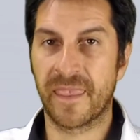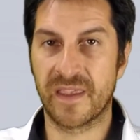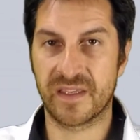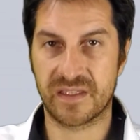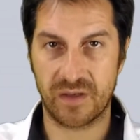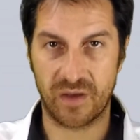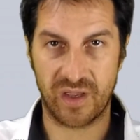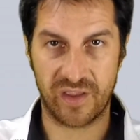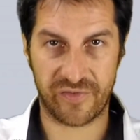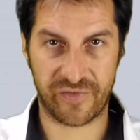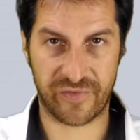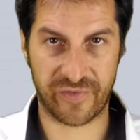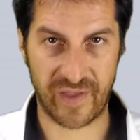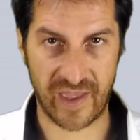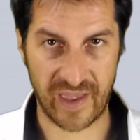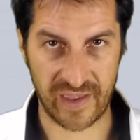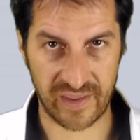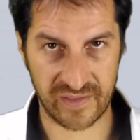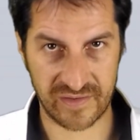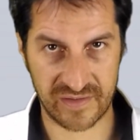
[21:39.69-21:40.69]
So if
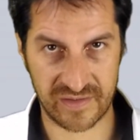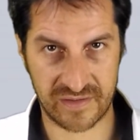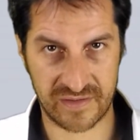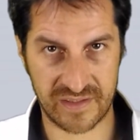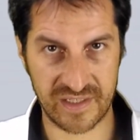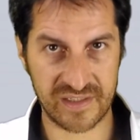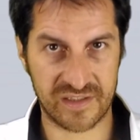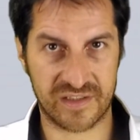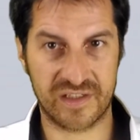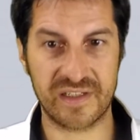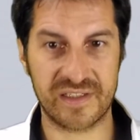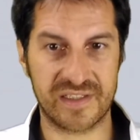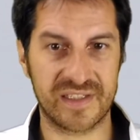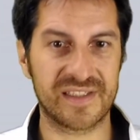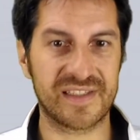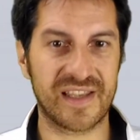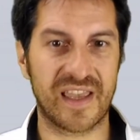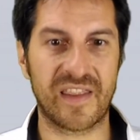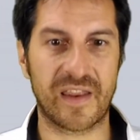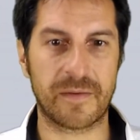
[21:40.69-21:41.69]
I just
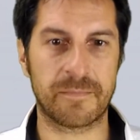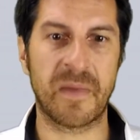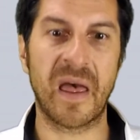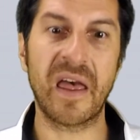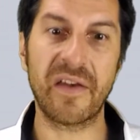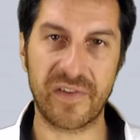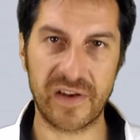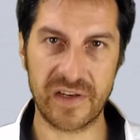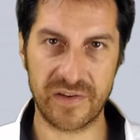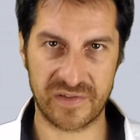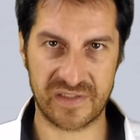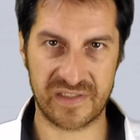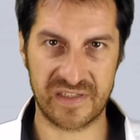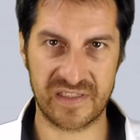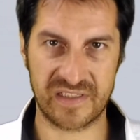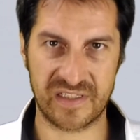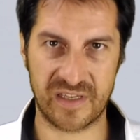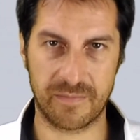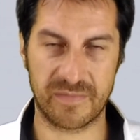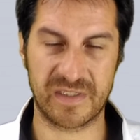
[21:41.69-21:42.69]
decide that my value
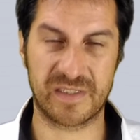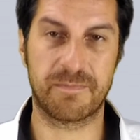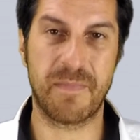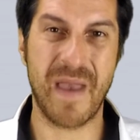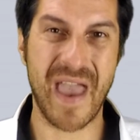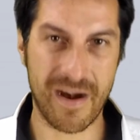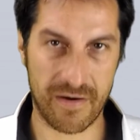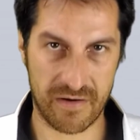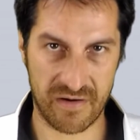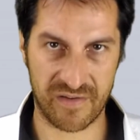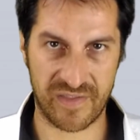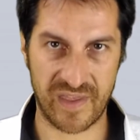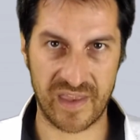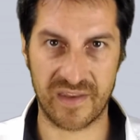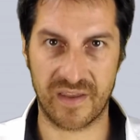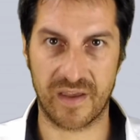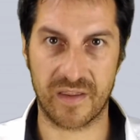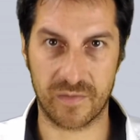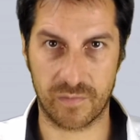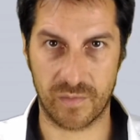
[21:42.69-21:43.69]
system is better than
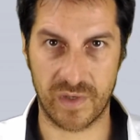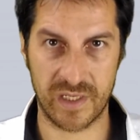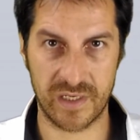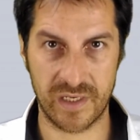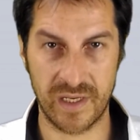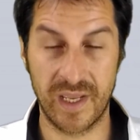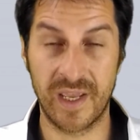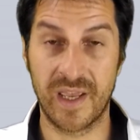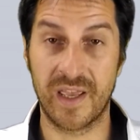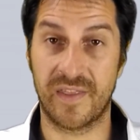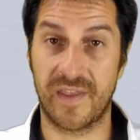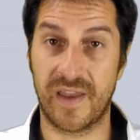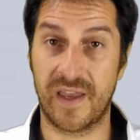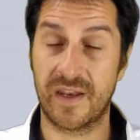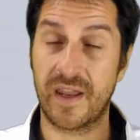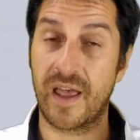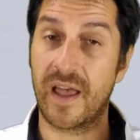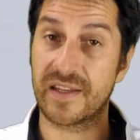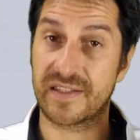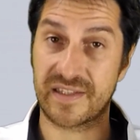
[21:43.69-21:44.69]
the other one,
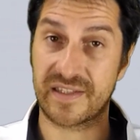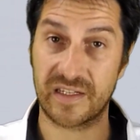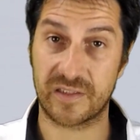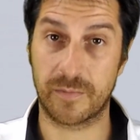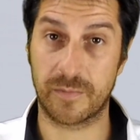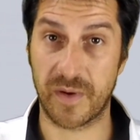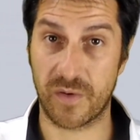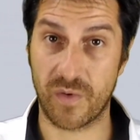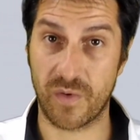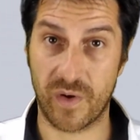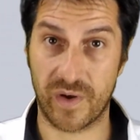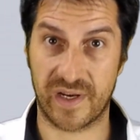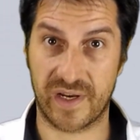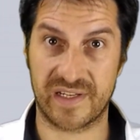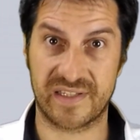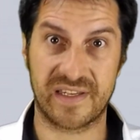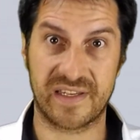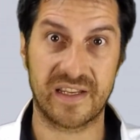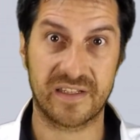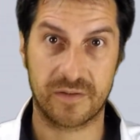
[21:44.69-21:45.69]
then I start to be wrong, and
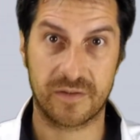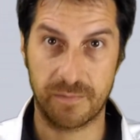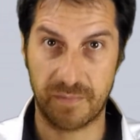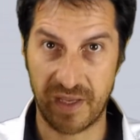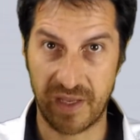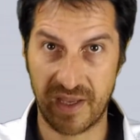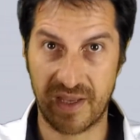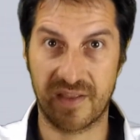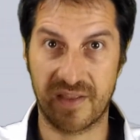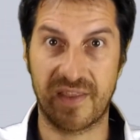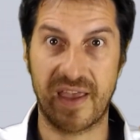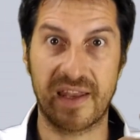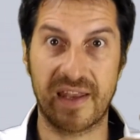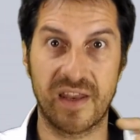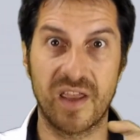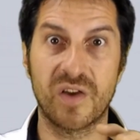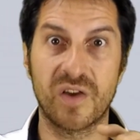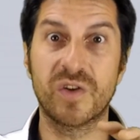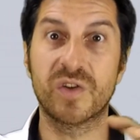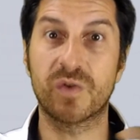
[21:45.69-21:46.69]
I start to be in
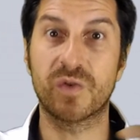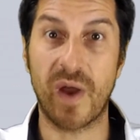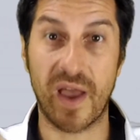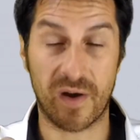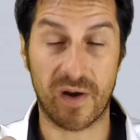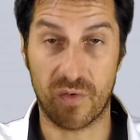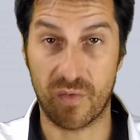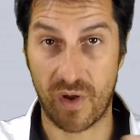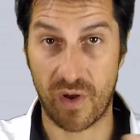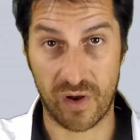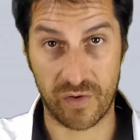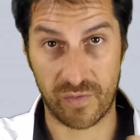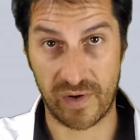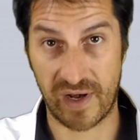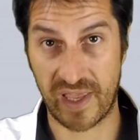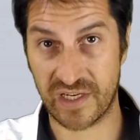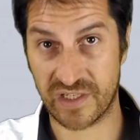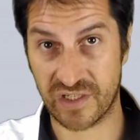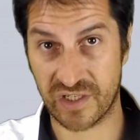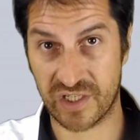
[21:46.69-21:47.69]
that who's right or wrong
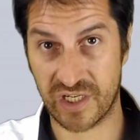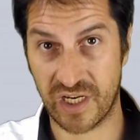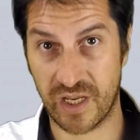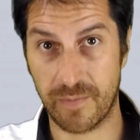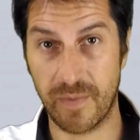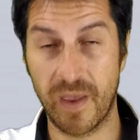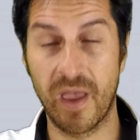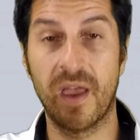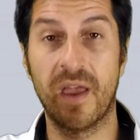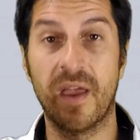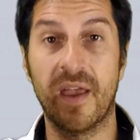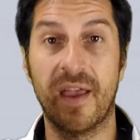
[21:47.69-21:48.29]
relationship.